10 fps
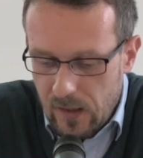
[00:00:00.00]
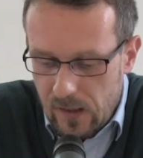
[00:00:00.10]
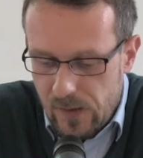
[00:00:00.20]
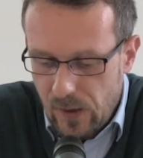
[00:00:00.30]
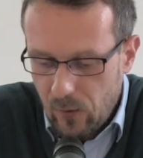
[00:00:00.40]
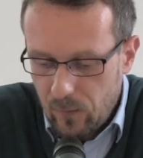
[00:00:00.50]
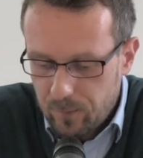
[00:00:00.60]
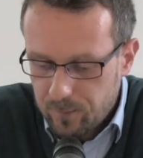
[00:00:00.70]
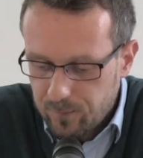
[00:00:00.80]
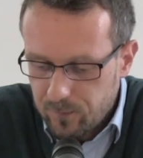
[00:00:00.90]
So
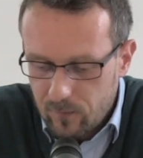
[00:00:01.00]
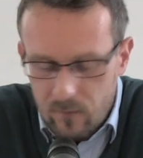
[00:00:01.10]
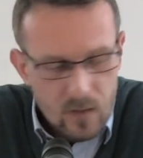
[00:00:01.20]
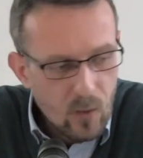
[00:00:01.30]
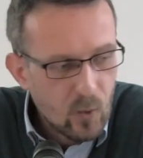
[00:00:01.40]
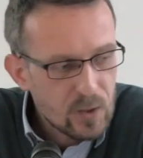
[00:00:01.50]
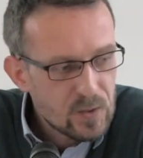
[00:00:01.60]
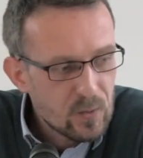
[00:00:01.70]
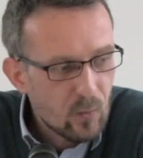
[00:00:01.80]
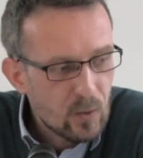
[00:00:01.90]
what
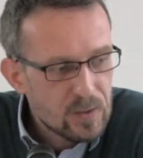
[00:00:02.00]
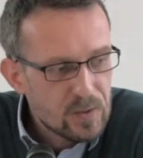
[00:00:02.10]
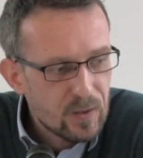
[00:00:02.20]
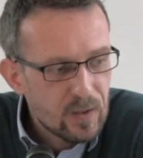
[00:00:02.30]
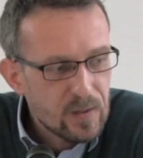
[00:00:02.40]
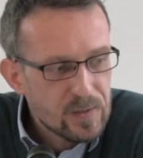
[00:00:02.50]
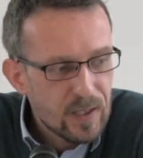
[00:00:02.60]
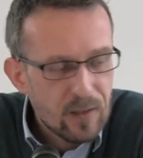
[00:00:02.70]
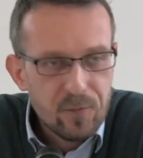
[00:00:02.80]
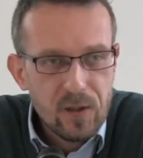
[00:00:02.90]

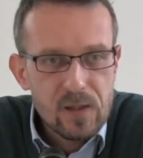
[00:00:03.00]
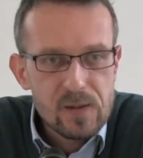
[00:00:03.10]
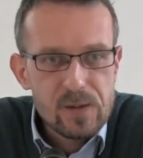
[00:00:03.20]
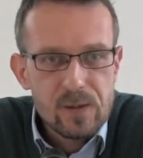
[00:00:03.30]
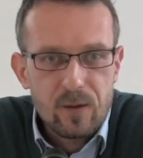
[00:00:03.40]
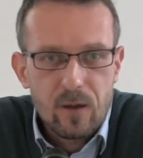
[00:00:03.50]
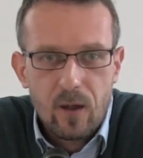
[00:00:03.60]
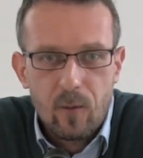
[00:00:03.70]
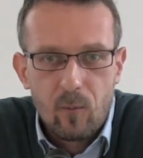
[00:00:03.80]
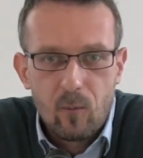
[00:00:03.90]
Salafis,
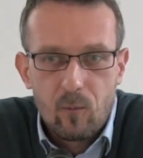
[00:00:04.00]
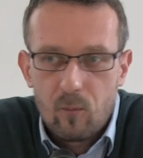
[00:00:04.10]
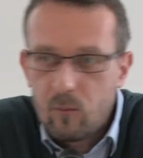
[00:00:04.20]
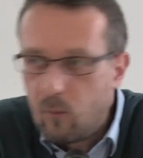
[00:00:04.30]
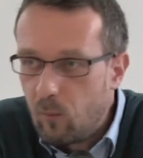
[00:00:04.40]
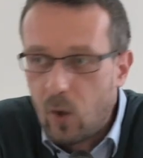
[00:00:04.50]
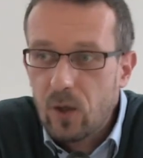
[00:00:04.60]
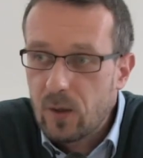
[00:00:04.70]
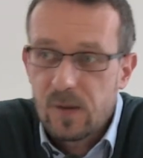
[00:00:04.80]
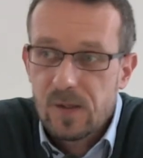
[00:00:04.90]

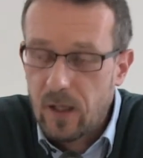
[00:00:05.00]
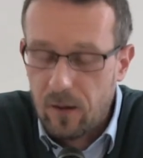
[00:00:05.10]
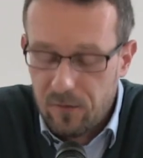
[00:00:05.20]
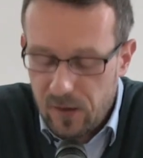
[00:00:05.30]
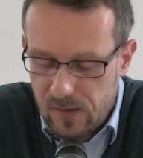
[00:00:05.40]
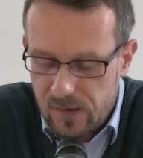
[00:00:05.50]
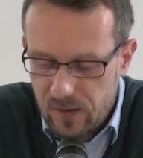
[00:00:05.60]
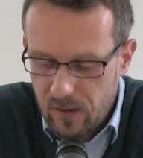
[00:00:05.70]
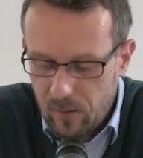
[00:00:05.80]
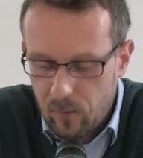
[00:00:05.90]
modern
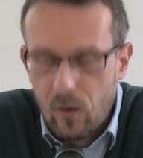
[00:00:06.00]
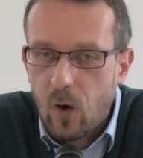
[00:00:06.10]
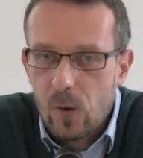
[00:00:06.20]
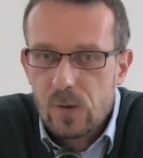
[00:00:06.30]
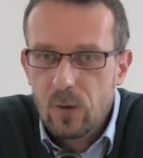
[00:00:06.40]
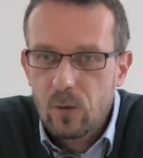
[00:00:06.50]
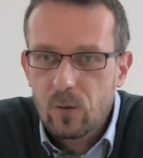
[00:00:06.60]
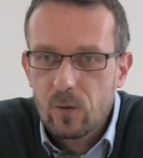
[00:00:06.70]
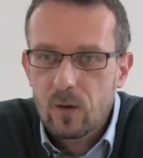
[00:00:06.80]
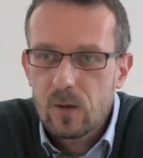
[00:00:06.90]
Salafis,
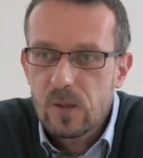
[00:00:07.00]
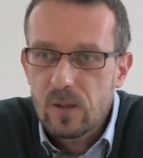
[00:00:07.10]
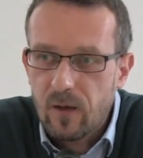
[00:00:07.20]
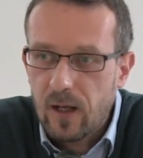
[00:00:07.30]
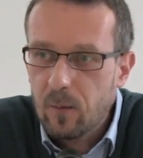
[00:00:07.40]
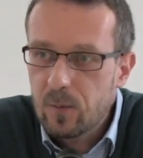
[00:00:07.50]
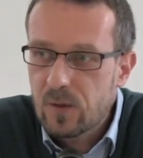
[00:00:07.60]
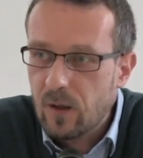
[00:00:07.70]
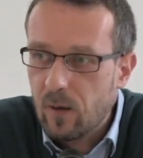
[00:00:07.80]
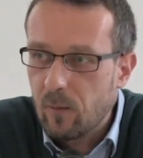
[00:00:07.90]
also
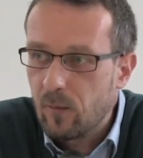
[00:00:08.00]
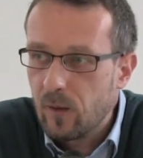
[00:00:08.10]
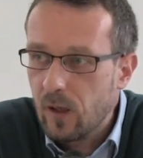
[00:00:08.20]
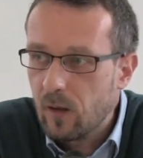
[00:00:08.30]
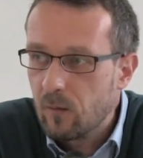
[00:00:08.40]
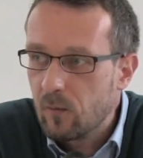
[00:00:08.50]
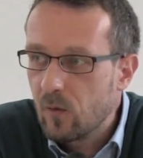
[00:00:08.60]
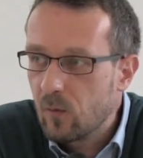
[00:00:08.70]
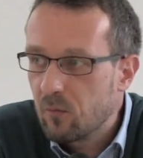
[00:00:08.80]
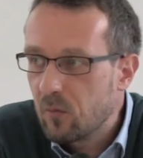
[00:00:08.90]
developed
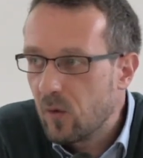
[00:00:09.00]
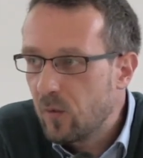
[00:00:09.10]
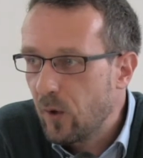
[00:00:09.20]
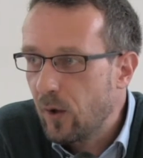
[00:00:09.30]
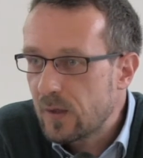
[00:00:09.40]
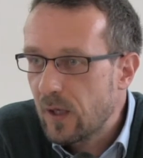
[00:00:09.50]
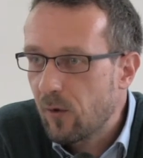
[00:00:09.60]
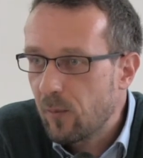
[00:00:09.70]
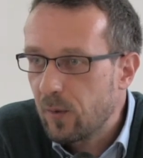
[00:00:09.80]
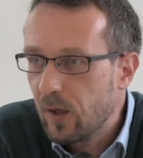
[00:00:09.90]
throughout
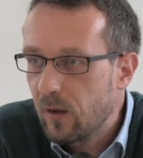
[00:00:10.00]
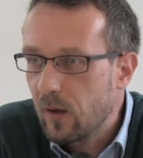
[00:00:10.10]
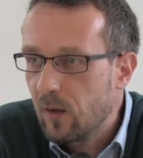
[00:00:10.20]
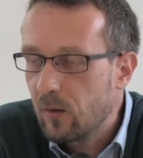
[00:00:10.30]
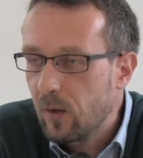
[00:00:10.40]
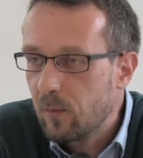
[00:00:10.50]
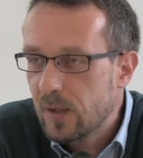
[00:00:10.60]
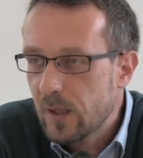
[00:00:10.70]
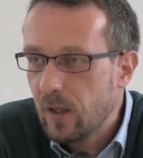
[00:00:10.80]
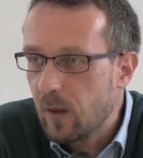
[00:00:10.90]
Europe in
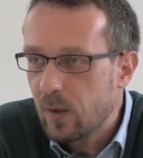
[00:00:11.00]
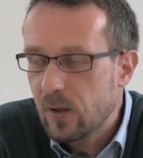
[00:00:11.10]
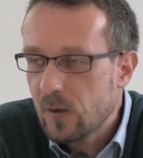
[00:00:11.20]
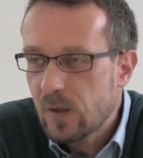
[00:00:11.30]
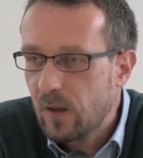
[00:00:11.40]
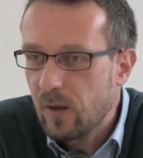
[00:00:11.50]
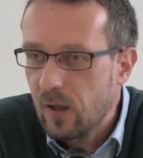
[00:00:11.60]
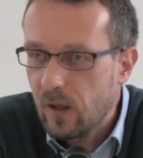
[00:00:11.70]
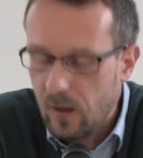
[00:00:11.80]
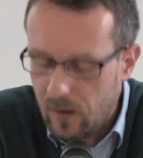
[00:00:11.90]
particular, but also in
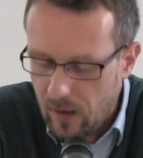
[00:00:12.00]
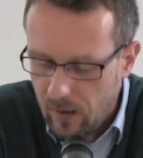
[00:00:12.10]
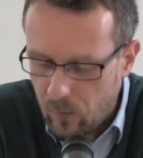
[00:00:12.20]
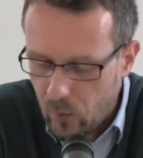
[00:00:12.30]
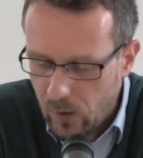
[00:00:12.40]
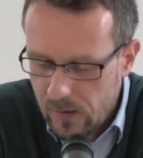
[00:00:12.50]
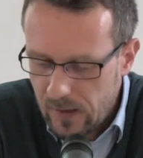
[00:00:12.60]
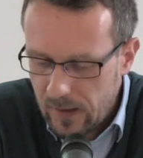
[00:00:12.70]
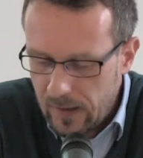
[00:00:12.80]
the Arab world.